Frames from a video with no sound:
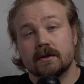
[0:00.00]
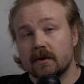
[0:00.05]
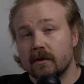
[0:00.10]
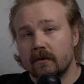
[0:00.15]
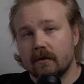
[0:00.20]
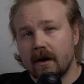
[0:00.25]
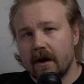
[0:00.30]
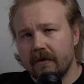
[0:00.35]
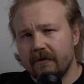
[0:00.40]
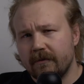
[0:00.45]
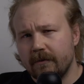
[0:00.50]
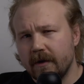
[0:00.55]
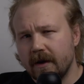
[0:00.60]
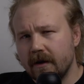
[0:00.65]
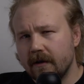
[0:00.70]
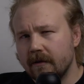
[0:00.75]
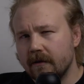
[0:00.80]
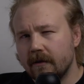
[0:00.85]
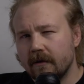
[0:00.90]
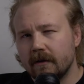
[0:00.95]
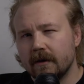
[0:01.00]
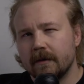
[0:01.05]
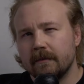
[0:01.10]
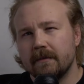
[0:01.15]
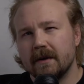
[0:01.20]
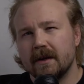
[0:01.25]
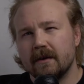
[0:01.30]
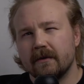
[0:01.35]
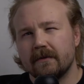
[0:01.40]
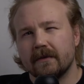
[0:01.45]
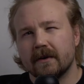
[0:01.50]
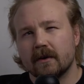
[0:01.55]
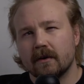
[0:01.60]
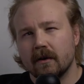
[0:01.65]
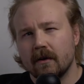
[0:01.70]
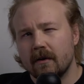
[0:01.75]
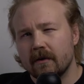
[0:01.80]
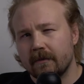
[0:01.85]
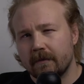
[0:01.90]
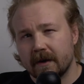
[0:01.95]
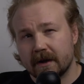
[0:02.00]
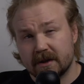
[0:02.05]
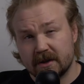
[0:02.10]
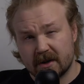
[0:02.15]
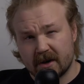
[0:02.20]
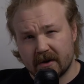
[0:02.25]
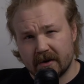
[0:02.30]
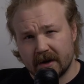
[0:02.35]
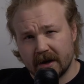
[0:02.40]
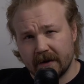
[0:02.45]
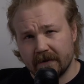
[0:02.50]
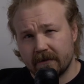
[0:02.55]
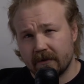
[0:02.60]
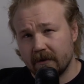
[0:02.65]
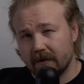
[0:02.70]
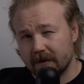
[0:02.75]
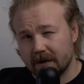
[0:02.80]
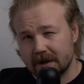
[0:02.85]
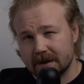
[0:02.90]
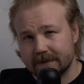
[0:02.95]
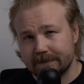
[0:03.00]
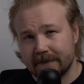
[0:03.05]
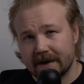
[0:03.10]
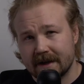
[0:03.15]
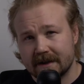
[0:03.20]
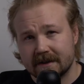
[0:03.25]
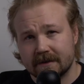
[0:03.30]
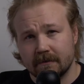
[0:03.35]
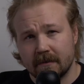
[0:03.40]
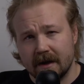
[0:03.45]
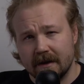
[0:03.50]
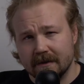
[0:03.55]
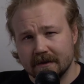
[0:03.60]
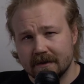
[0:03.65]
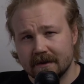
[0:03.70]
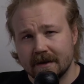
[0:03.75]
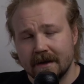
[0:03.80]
So I've been on a bit of a cloth pad journey for these past months,